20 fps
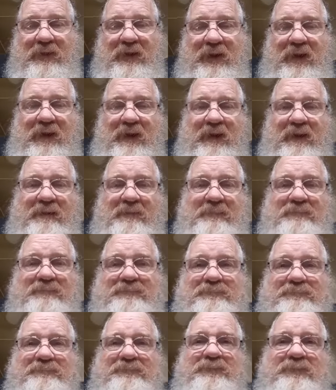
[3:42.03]
Uh,
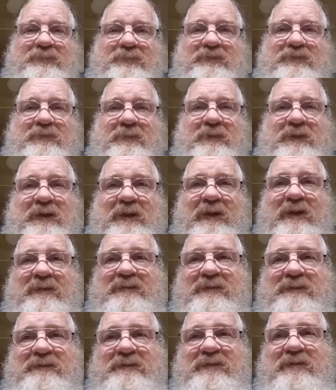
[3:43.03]
some of the
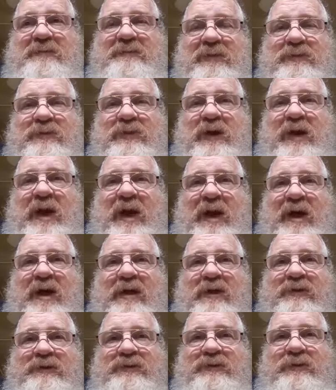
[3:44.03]
lessons can be well,
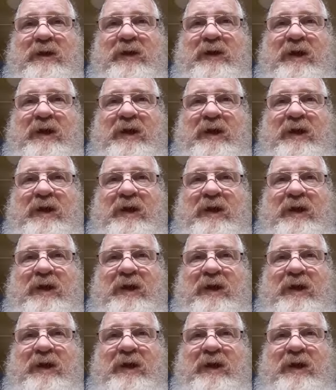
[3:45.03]
how do I